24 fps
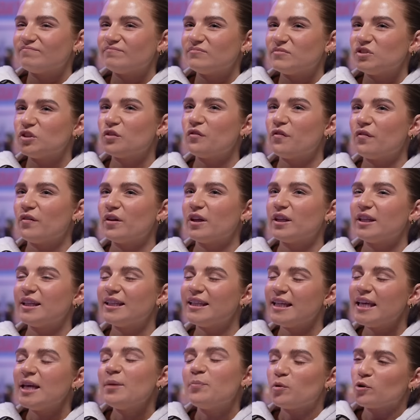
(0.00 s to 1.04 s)
you
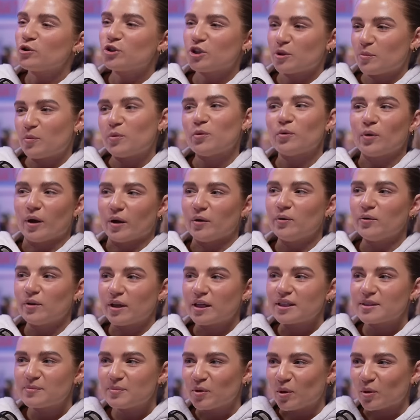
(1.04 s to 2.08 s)
need to push a poo out.
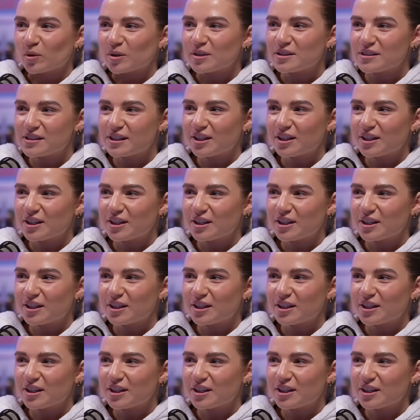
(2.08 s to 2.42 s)
Let's be honest